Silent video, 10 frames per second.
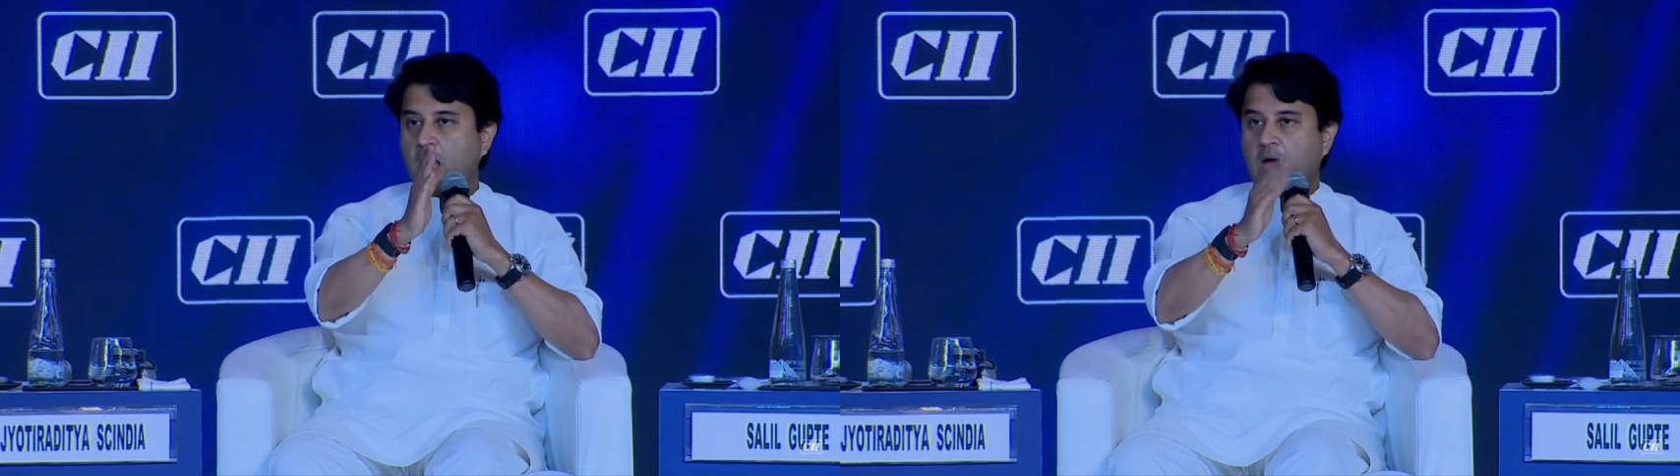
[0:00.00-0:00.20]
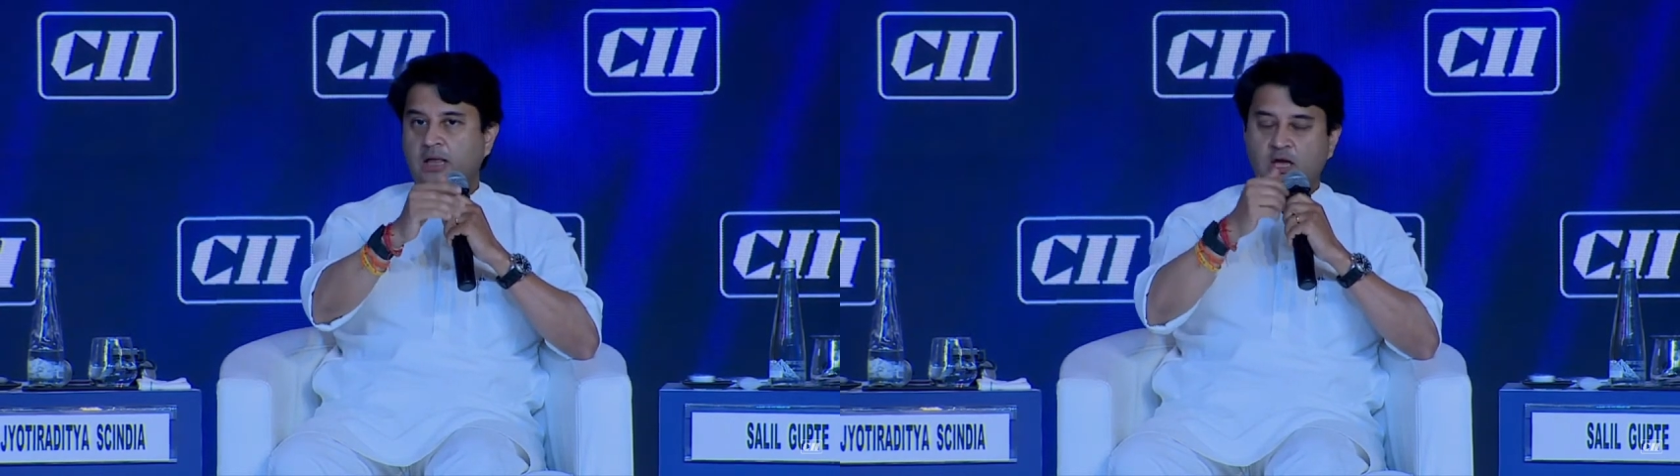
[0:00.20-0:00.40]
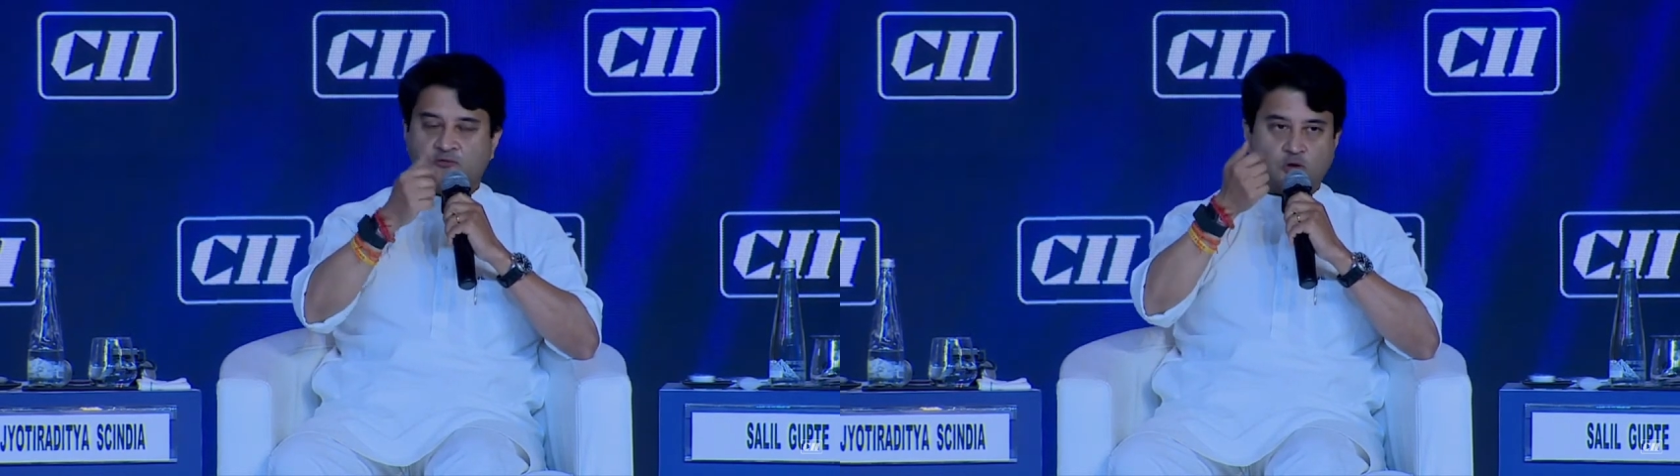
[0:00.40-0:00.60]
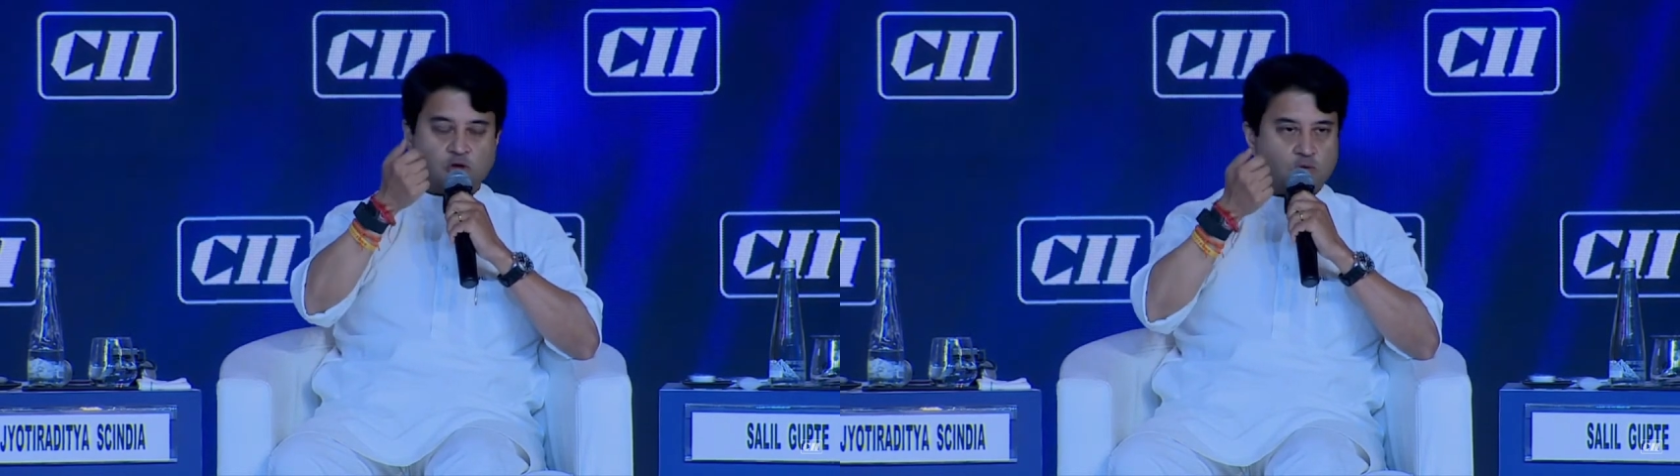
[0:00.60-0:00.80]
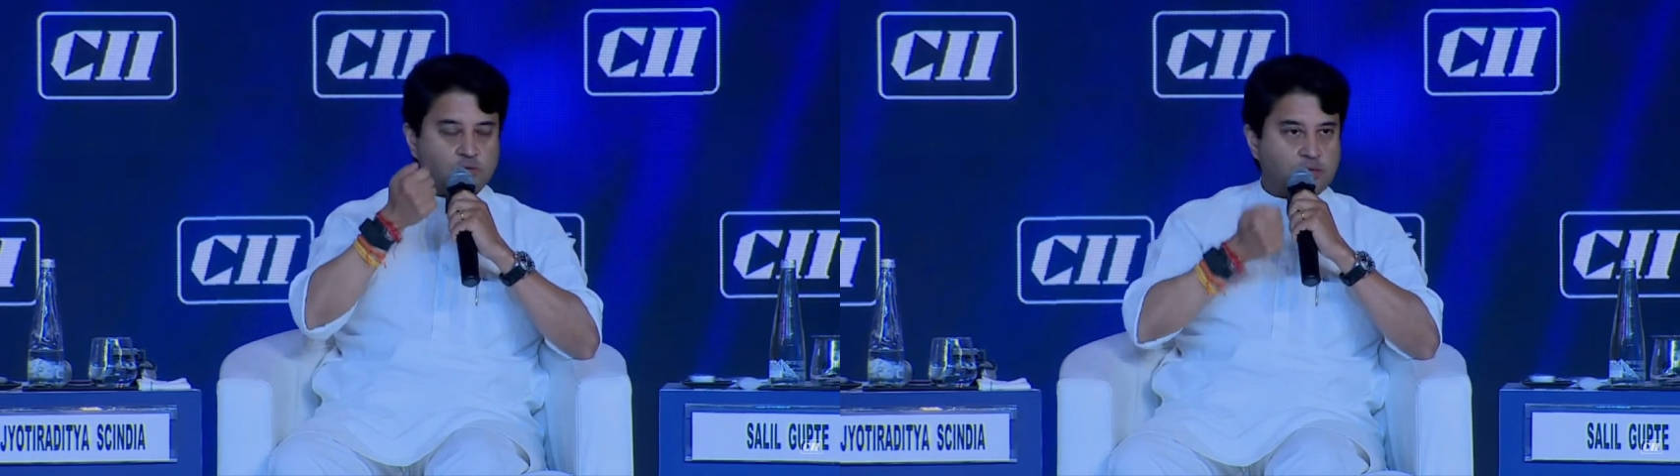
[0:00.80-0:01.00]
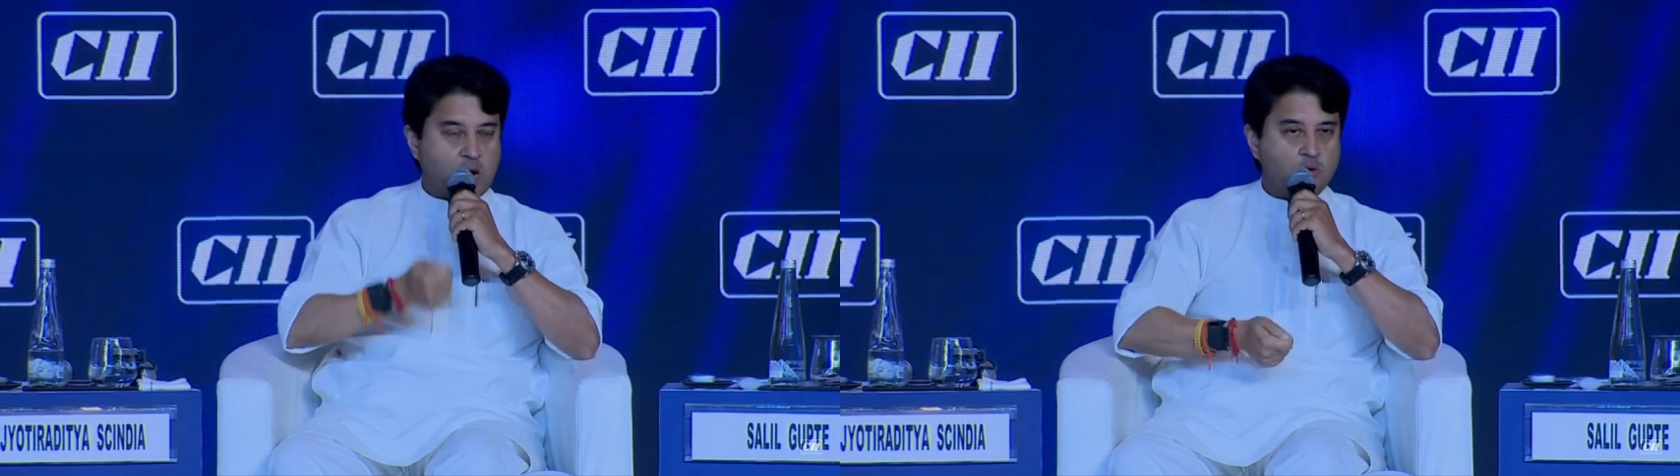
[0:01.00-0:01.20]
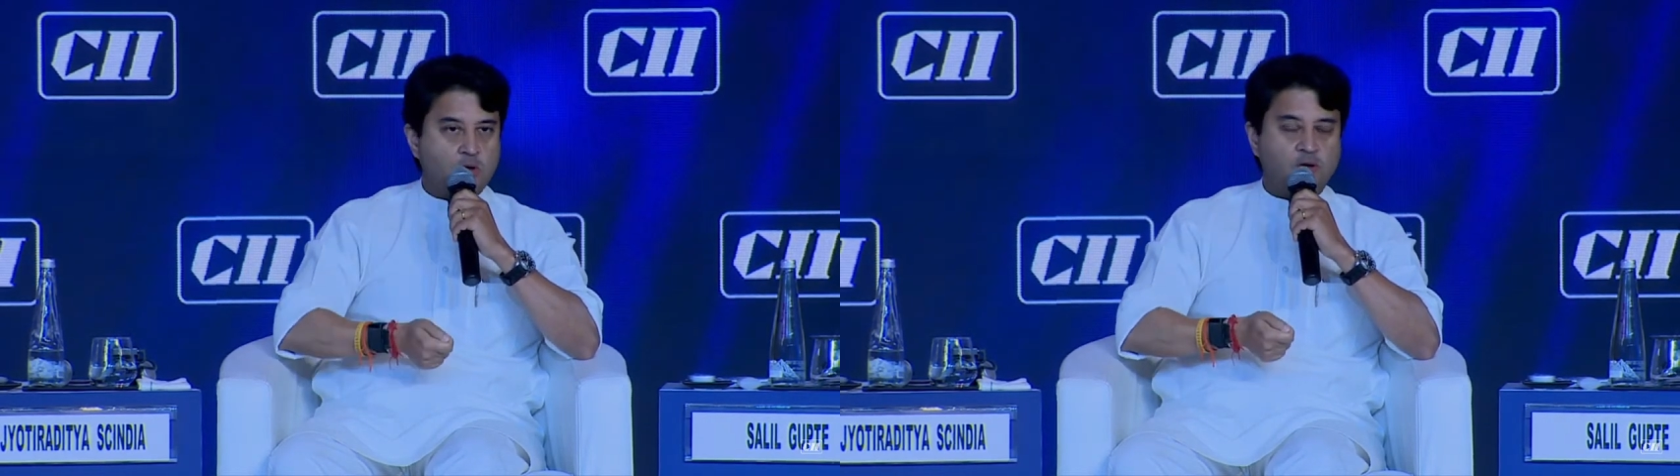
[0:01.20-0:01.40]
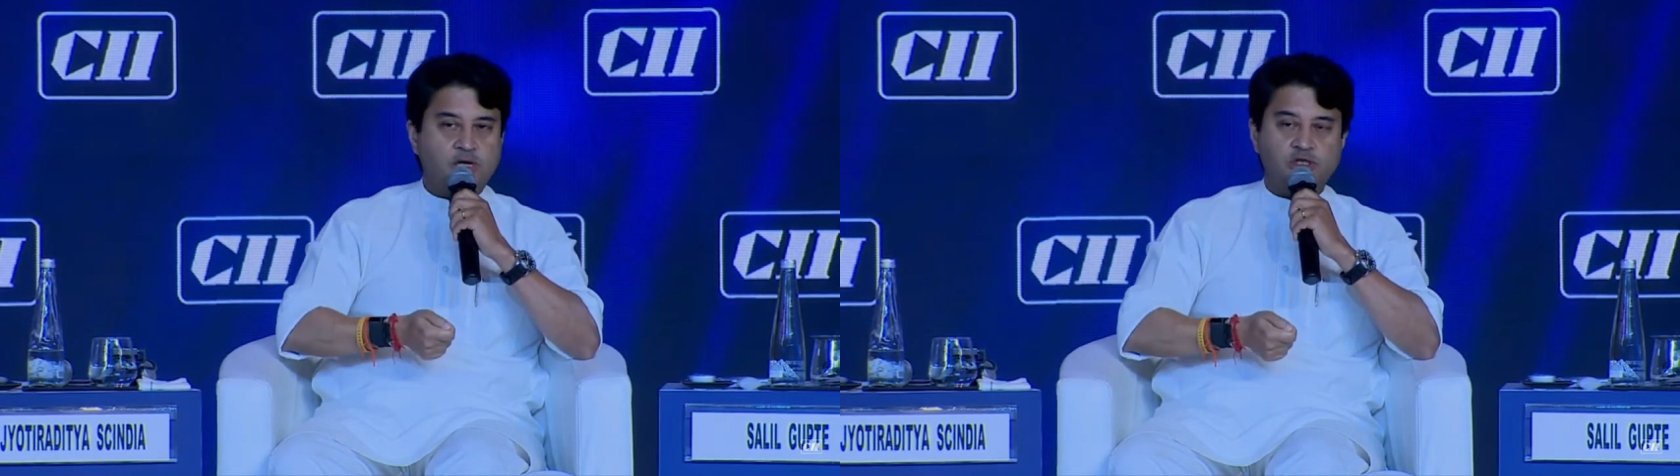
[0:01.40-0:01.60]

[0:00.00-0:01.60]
And therefore, you download